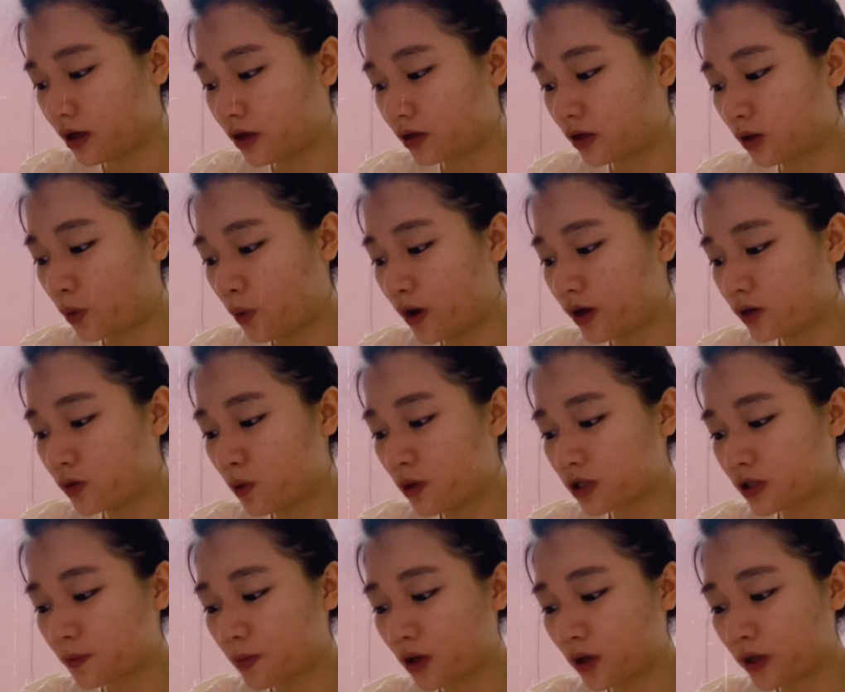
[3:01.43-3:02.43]
The wind
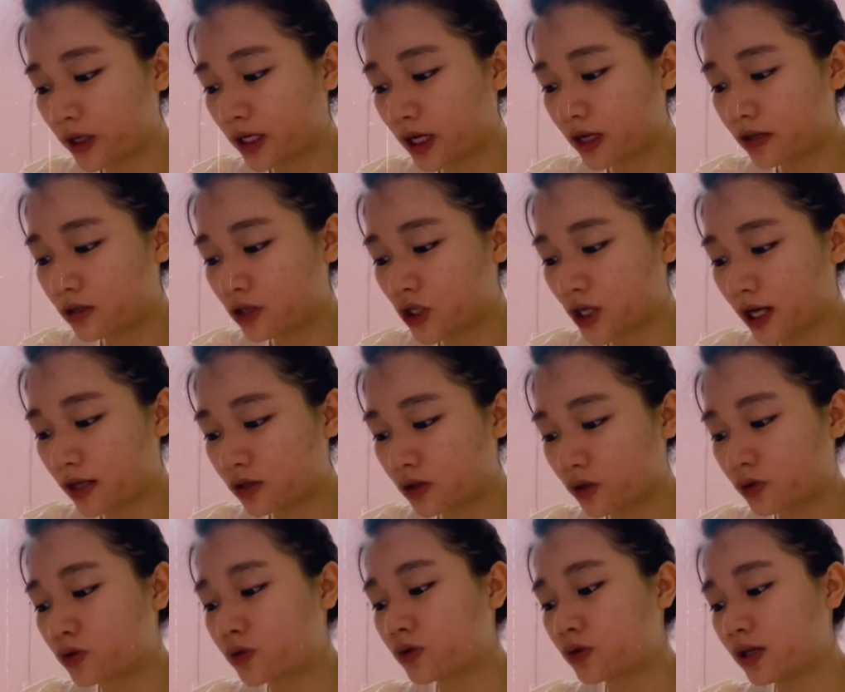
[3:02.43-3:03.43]
was blowing at a
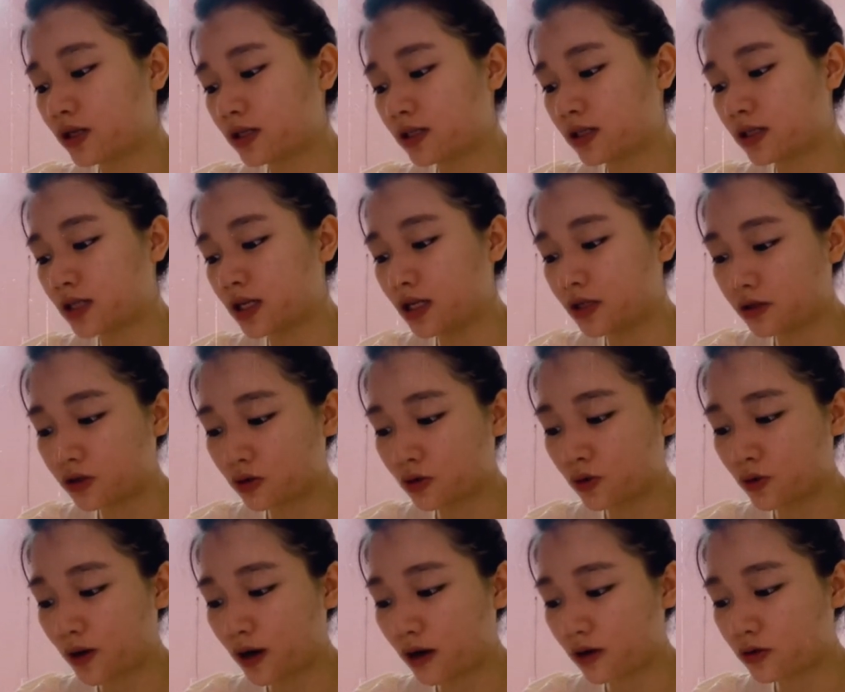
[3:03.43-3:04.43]
gentle 16 to
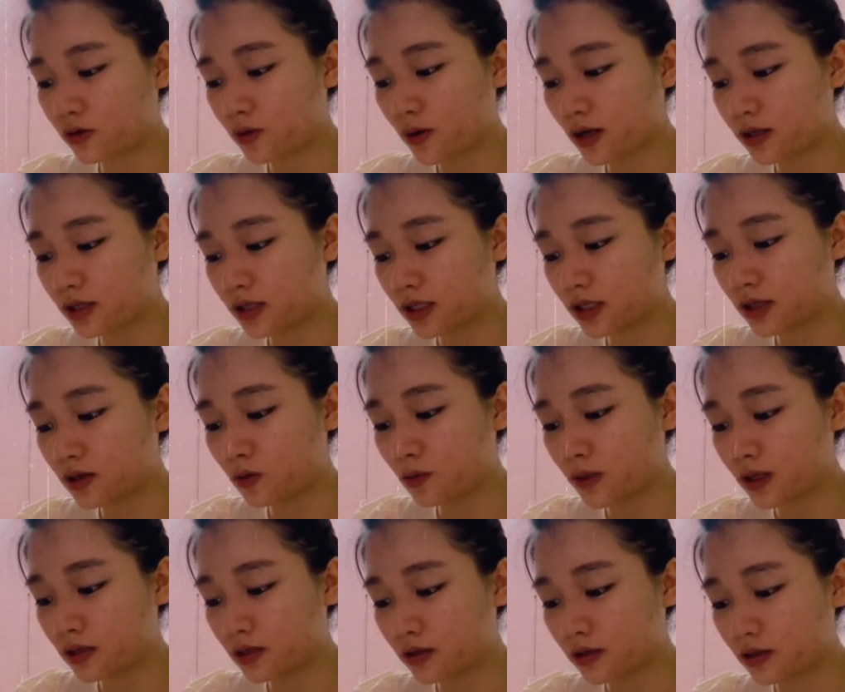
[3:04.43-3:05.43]
20
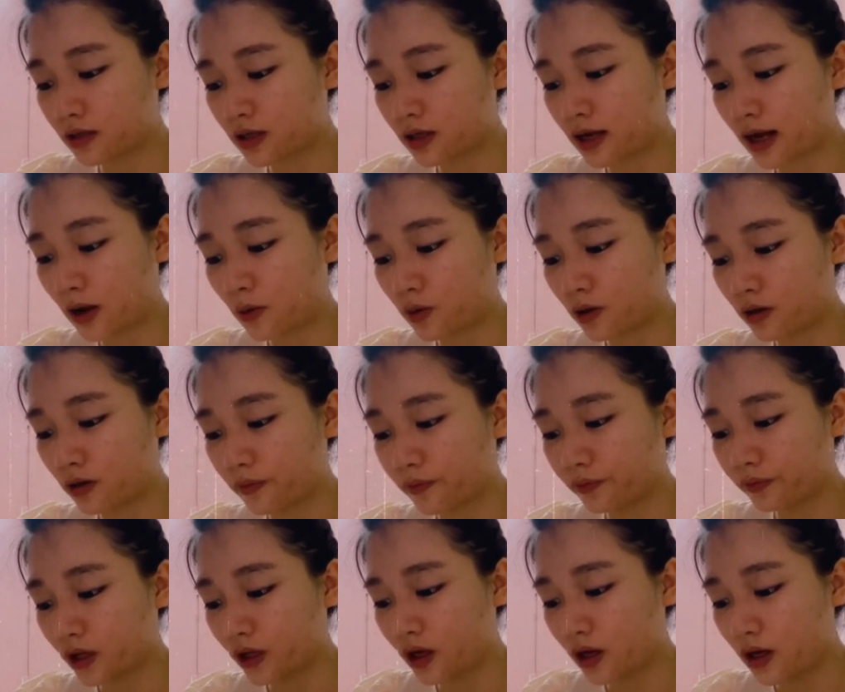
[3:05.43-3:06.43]
kilometers an hour,
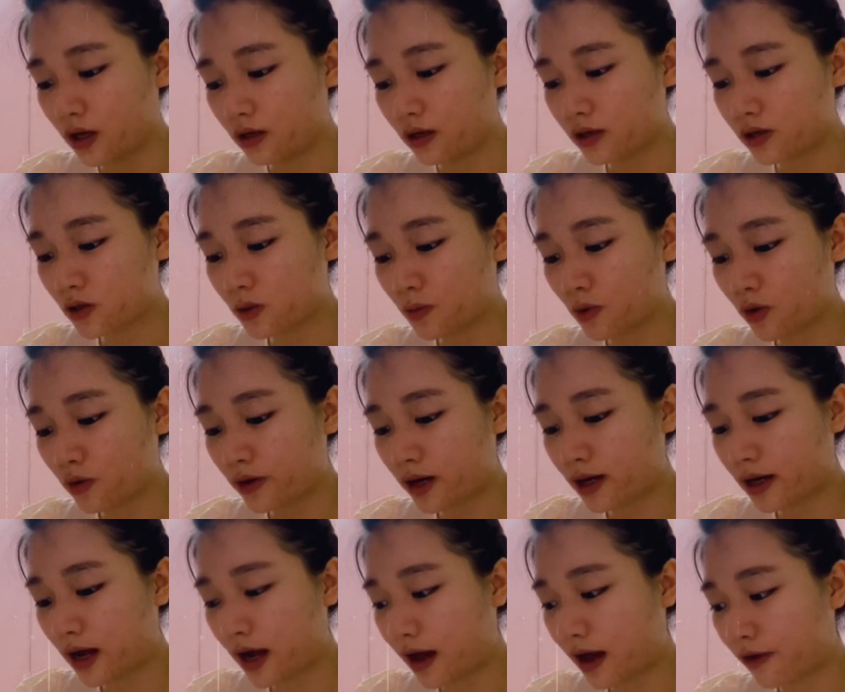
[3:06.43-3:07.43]
little more
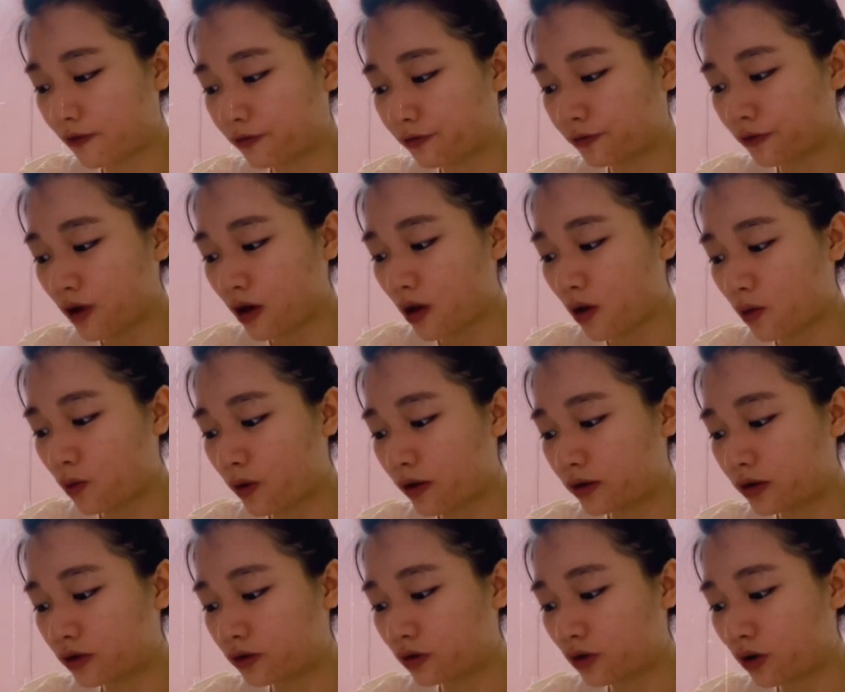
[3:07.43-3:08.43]
than half what
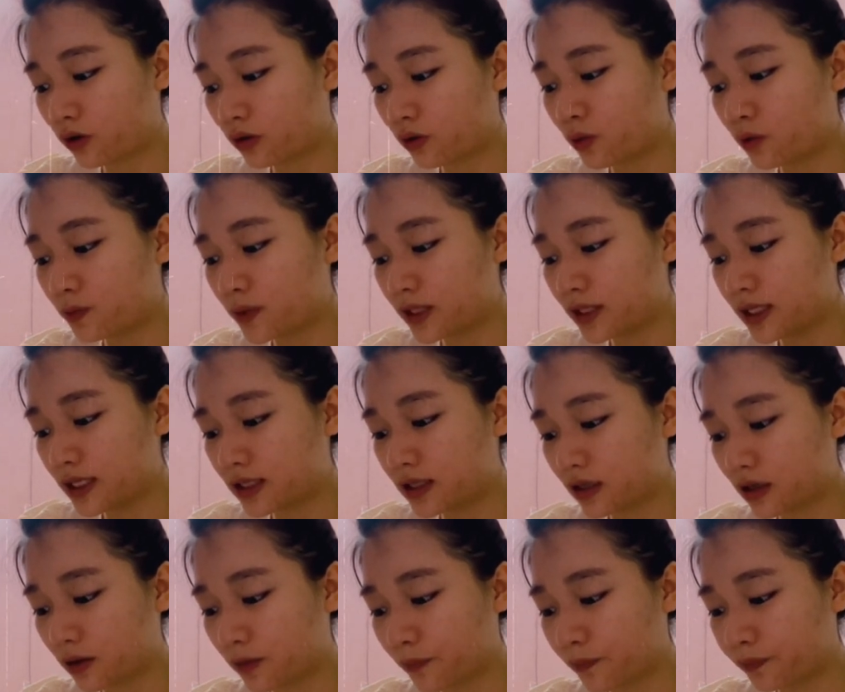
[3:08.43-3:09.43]
they thought would be
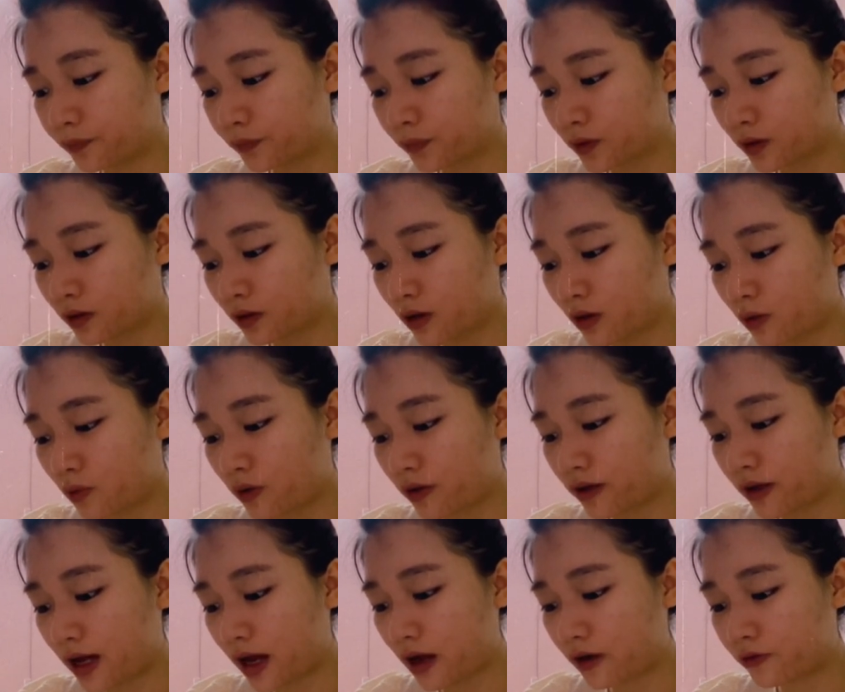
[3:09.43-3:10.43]
needed. What
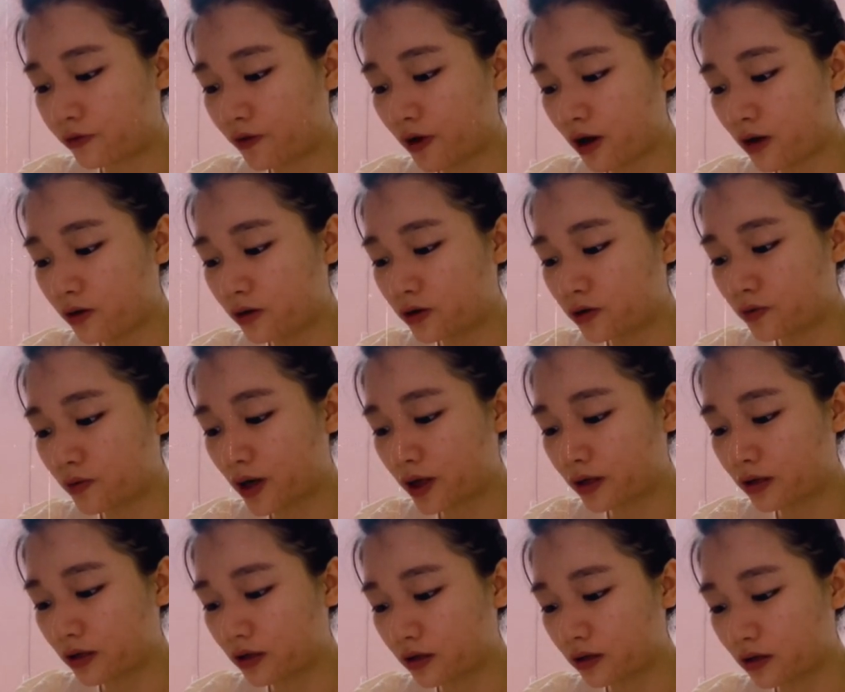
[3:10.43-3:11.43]
they had failed to
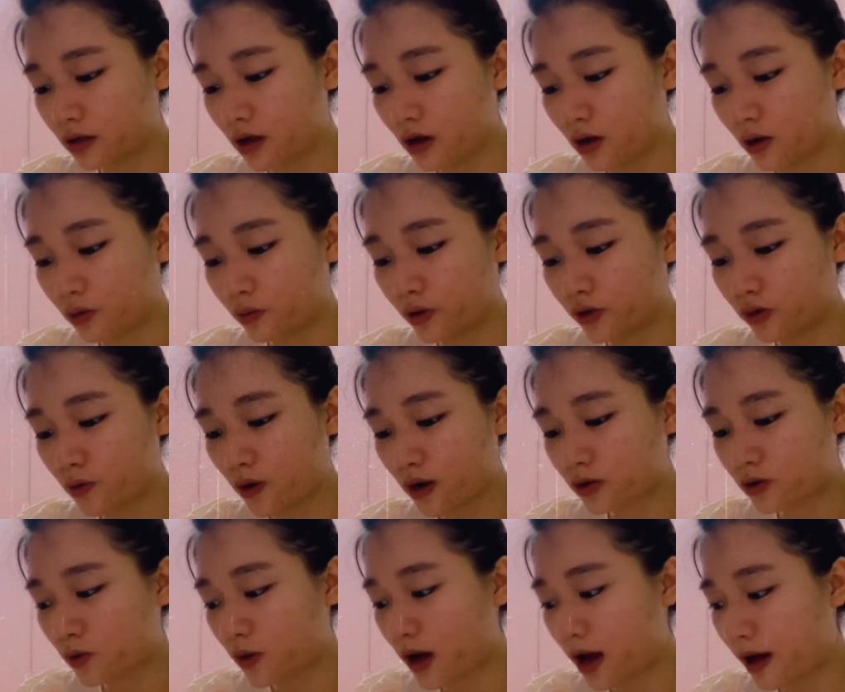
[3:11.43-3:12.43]
reckon with
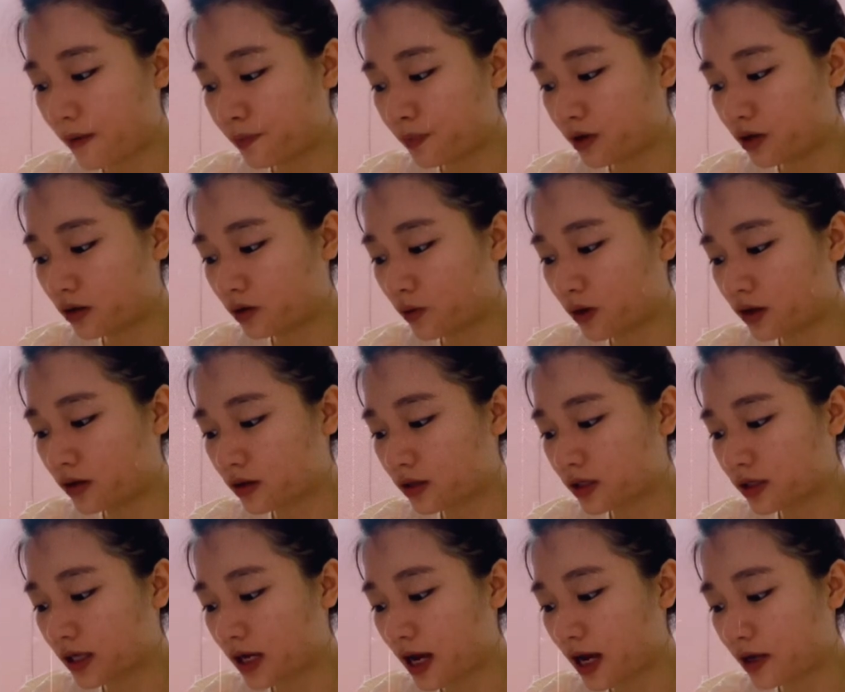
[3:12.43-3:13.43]
what would happen when the
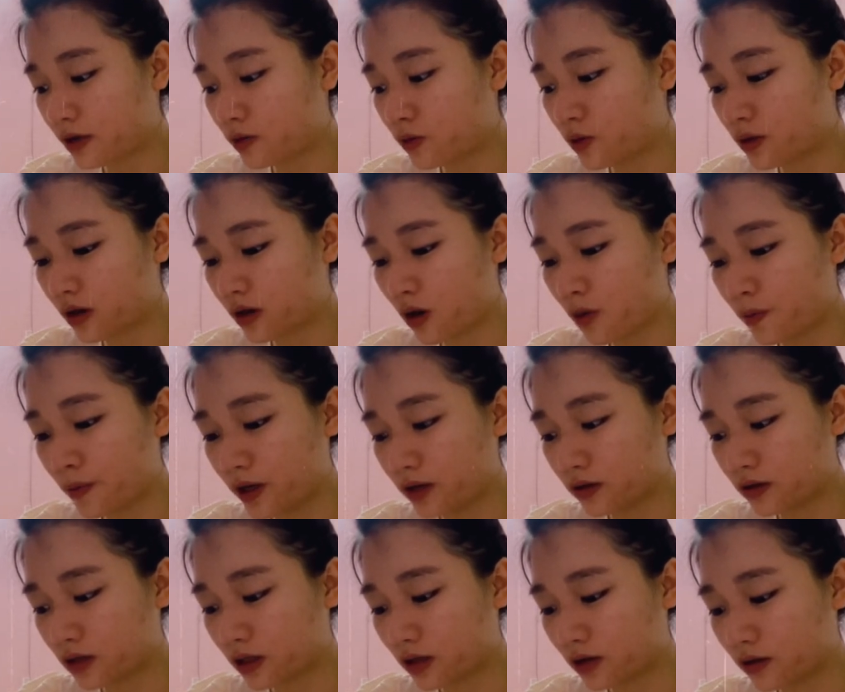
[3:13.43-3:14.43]
sky was
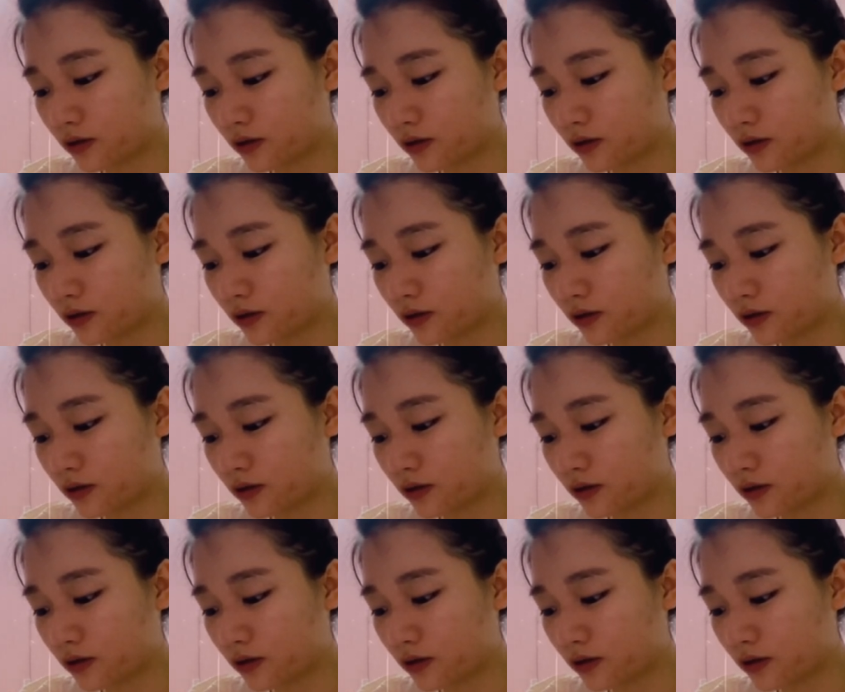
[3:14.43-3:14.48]
opened.